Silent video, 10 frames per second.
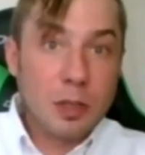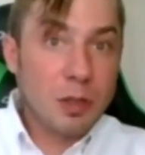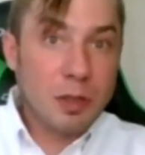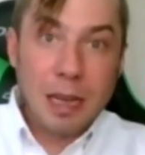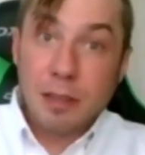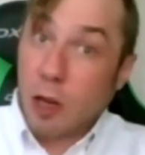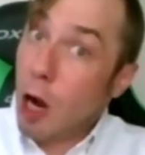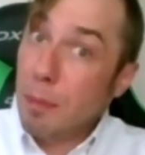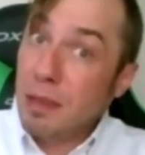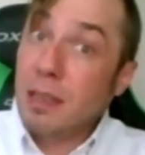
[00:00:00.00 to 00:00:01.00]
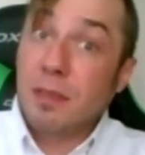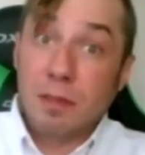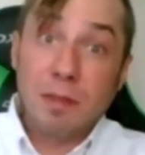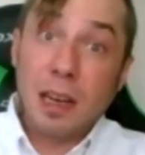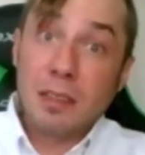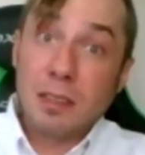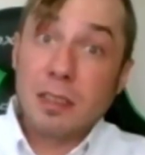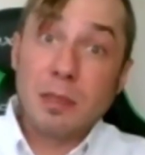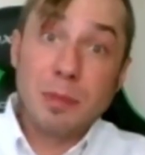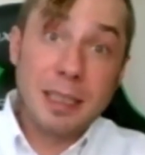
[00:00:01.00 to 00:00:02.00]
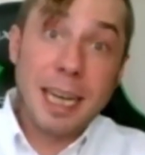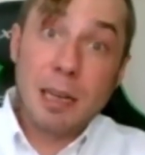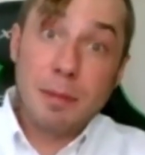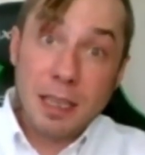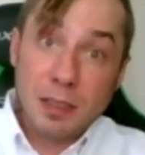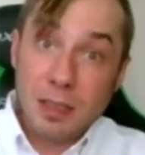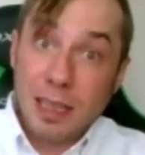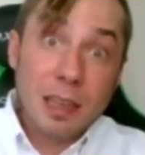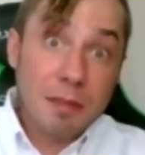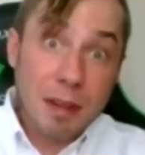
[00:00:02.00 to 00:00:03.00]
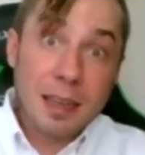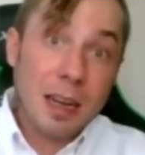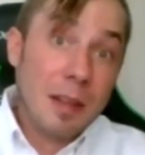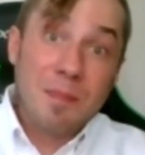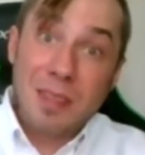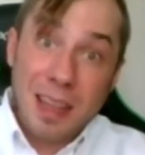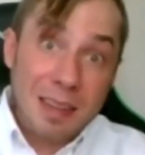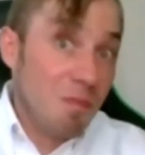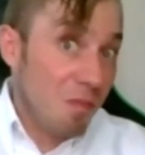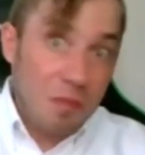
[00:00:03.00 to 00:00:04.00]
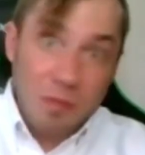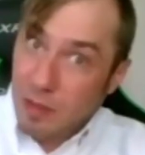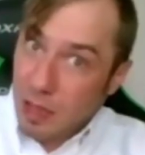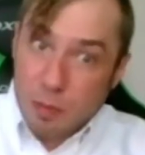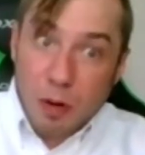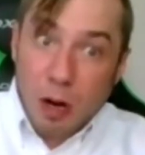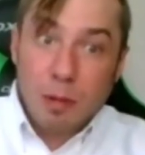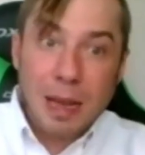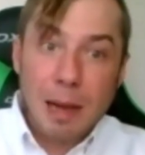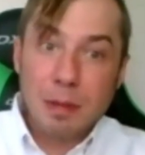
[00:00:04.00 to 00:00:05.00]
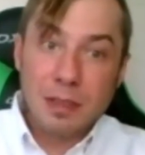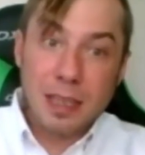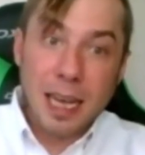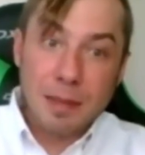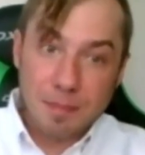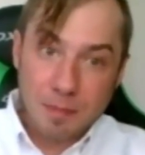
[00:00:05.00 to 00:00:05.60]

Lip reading: sure you have a copy of the file system and database in the event that this problem happens again.